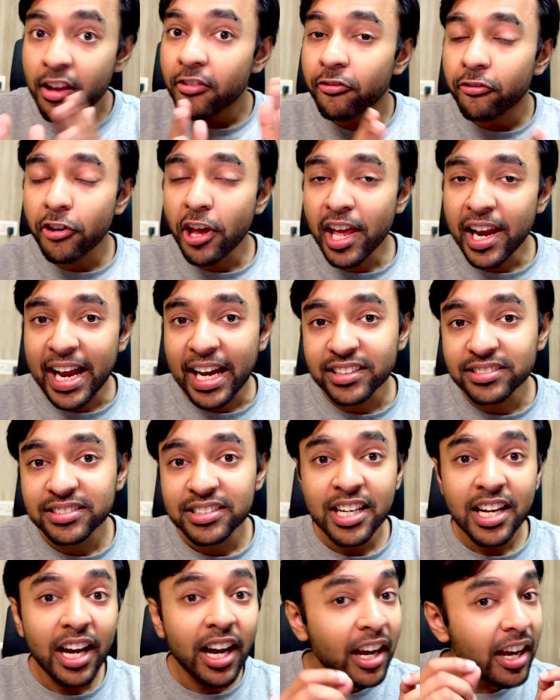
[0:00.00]
Whereas
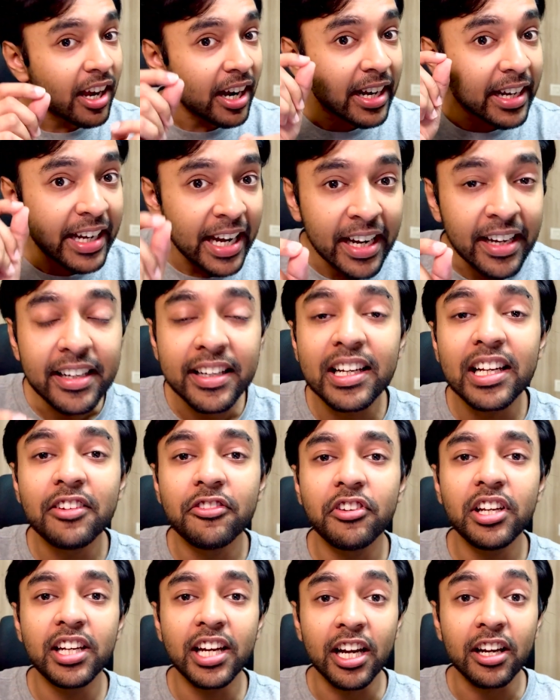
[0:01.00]
a content
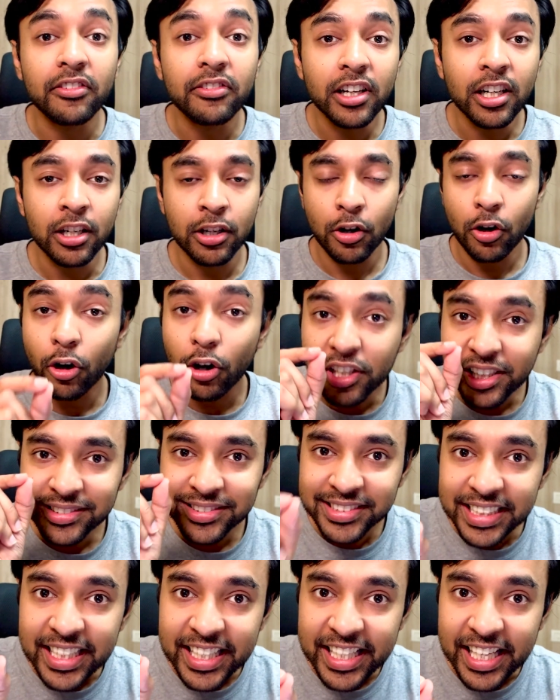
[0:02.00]
delivery network or a
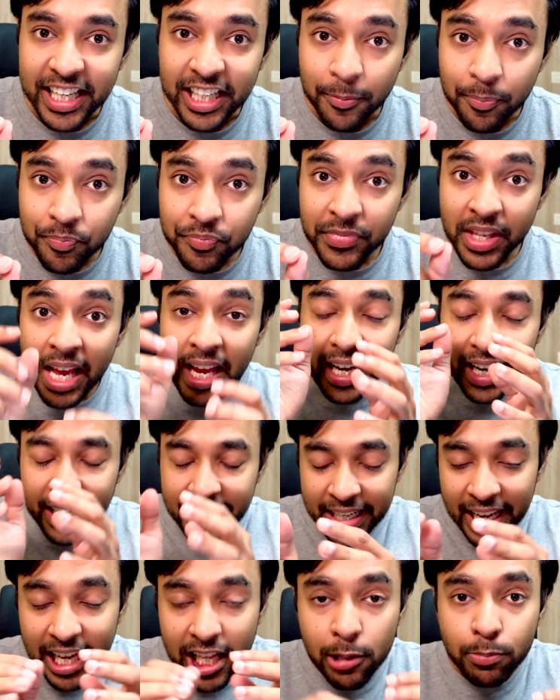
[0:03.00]
CDN,
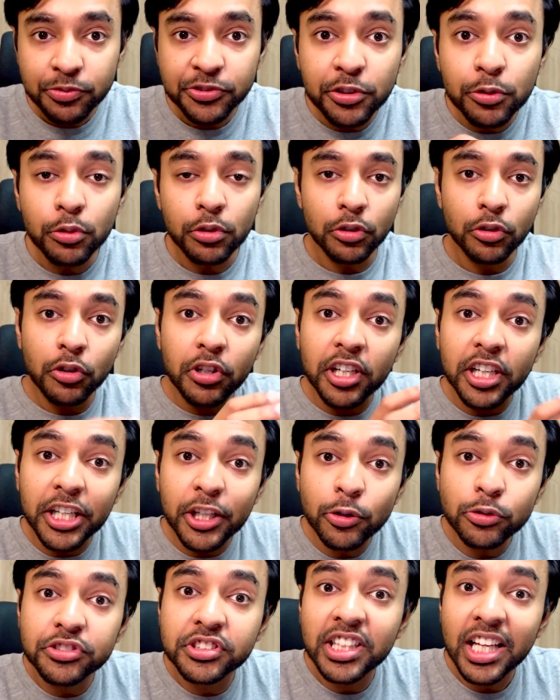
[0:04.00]
it helps you to
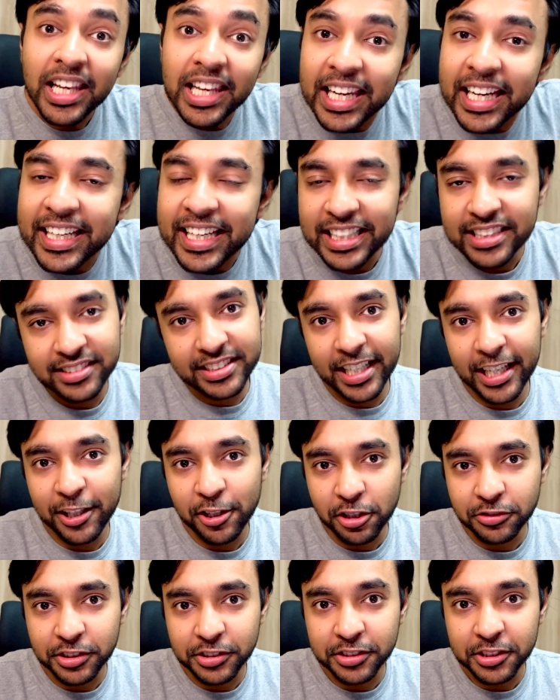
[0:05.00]
reduce the latency in
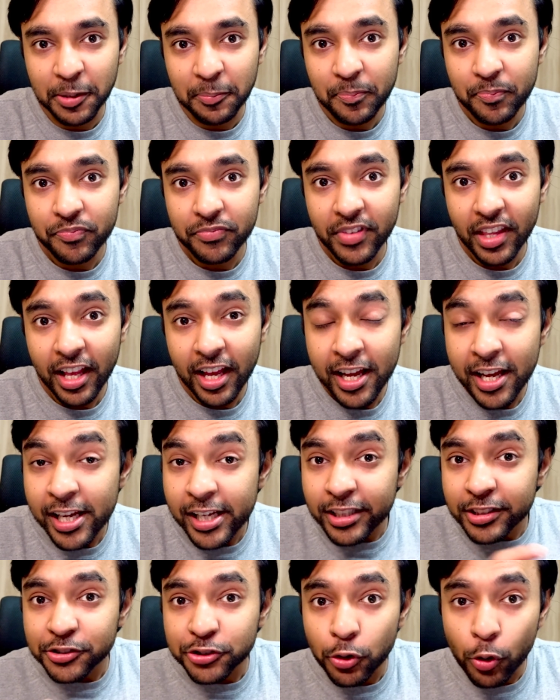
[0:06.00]
your system.
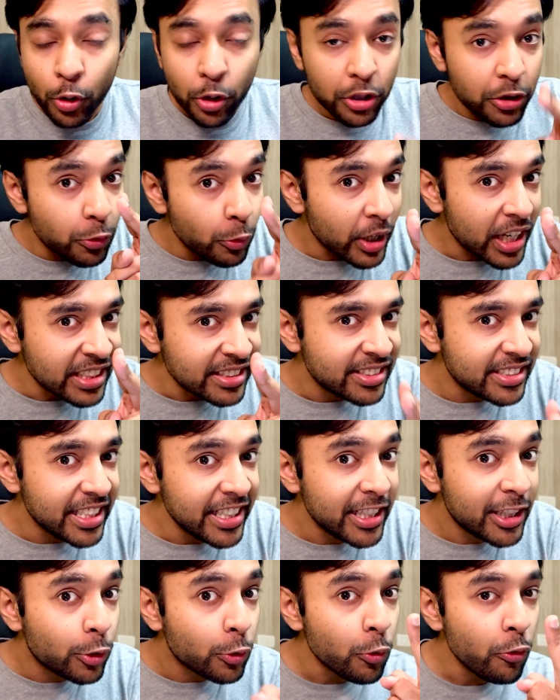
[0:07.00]
So you can
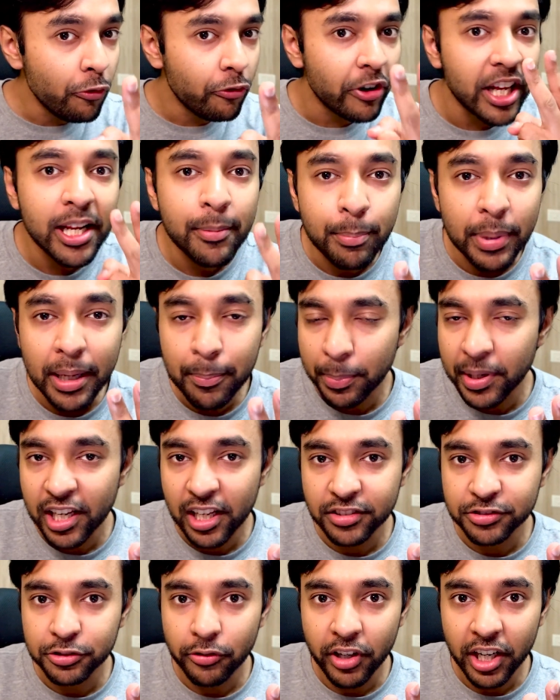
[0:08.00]
see two very big
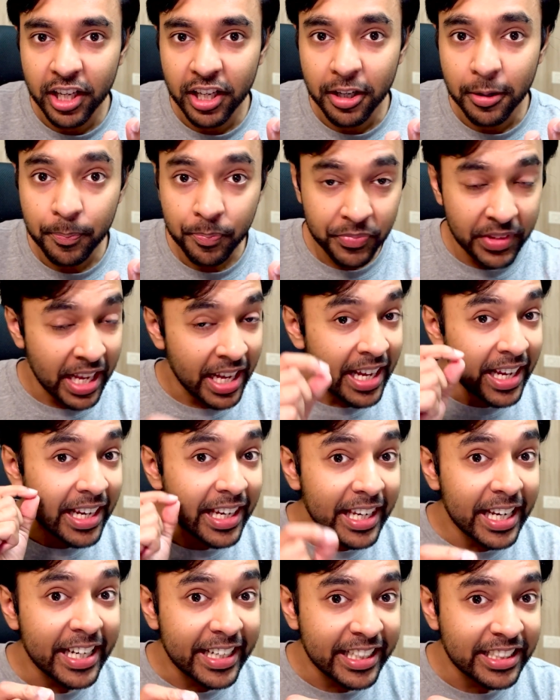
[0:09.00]
pillars over here,
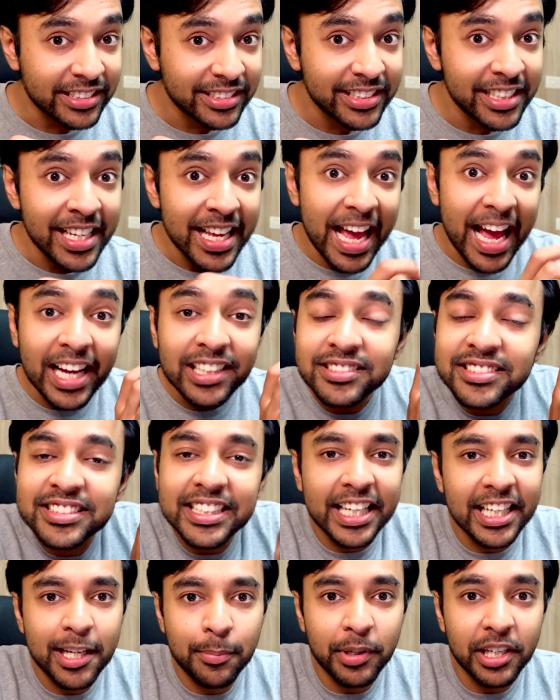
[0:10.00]
latency and
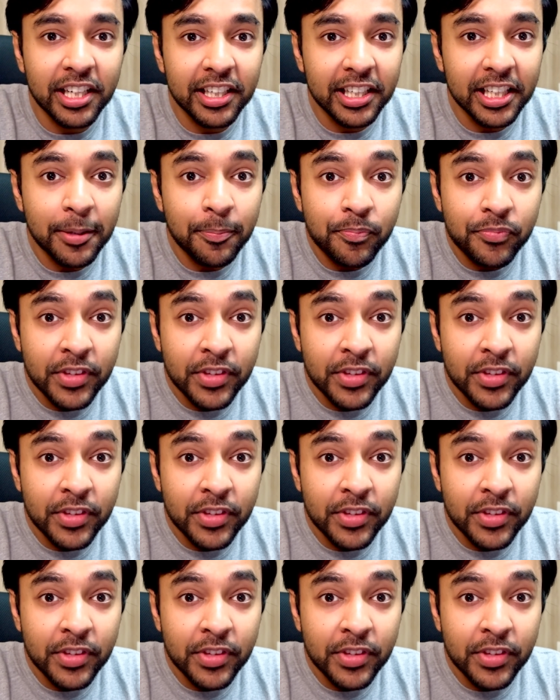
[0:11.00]
scalability.